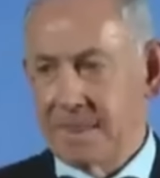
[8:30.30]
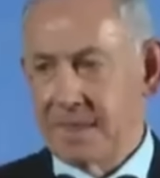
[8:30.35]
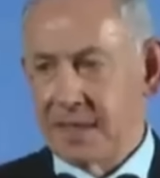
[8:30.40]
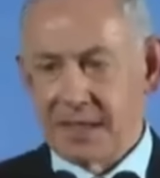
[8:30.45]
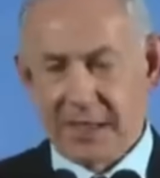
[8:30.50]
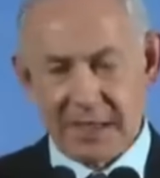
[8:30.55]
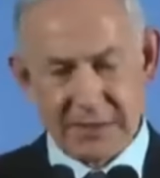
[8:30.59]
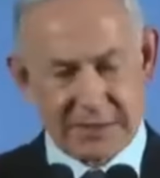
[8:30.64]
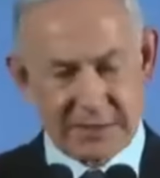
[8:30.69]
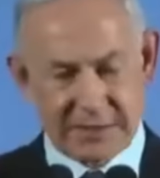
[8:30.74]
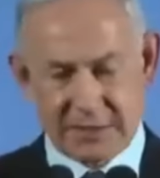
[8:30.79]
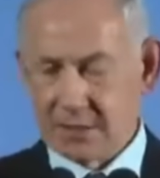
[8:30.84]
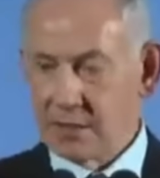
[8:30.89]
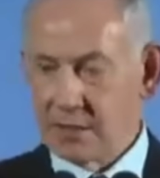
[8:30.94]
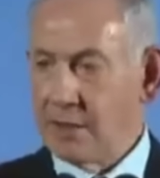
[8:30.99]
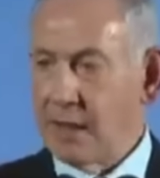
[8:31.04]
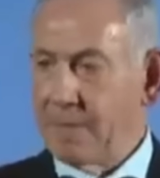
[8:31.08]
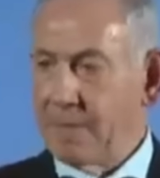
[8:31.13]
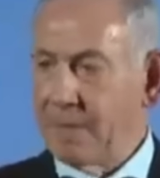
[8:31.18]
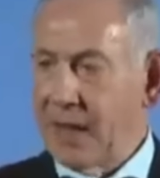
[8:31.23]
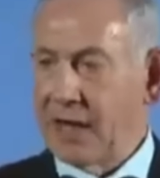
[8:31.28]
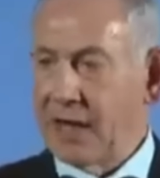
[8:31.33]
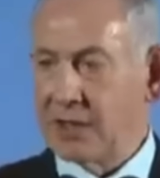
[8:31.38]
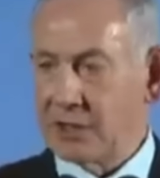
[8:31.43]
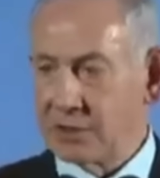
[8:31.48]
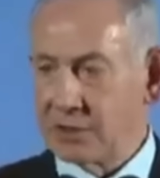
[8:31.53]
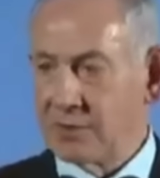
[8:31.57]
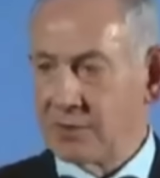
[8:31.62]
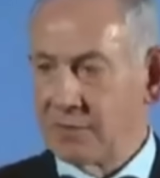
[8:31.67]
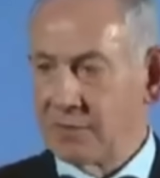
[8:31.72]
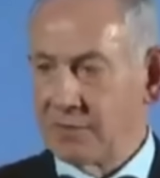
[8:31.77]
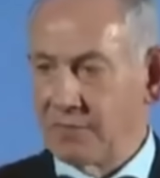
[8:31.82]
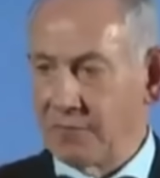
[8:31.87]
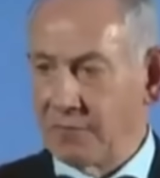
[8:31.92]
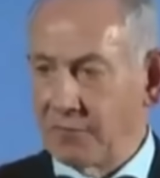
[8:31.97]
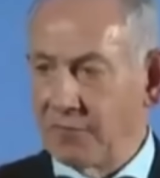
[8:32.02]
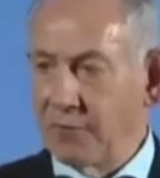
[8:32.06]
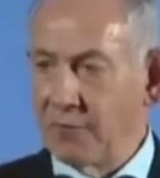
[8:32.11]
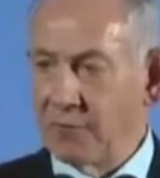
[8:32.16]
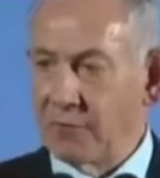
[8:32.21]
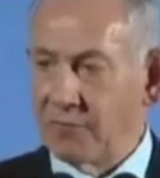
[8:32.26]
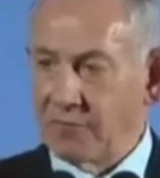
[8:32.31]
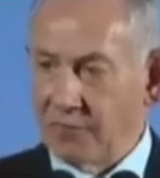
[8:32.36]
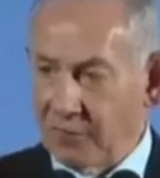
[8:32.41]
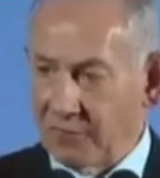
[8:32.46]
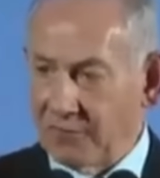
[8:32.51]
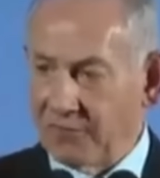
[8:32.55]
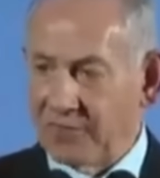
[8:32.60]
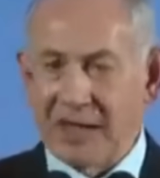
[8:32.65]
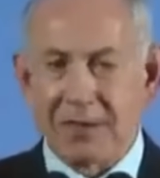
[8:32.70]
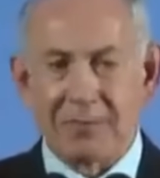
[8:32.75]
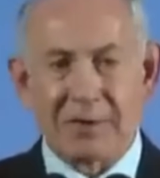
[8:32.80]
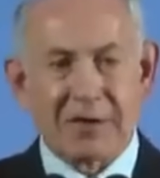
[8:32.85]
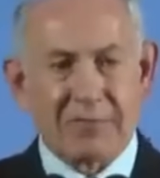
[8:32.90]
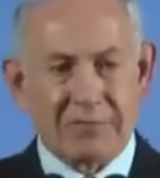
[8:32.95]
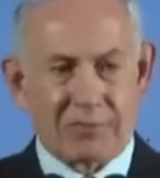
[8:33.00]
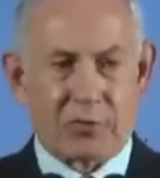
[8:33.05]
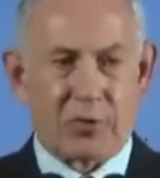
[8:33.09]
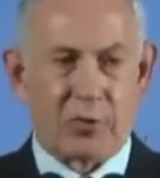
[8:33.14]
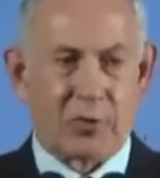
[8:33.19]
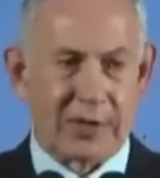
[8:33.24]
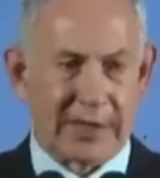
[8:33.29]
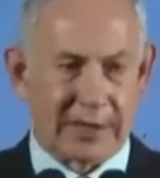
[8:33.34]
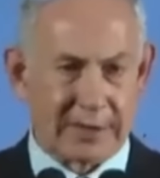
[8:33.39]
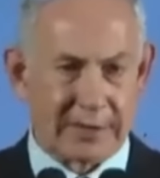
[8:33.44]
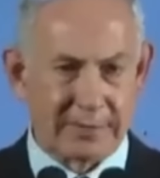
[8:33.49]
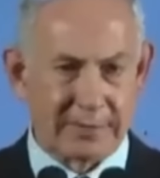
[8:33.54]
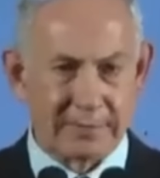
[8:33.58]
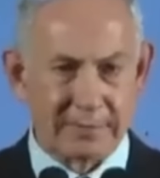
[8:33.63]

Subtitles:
It's a package for food for a family for a week.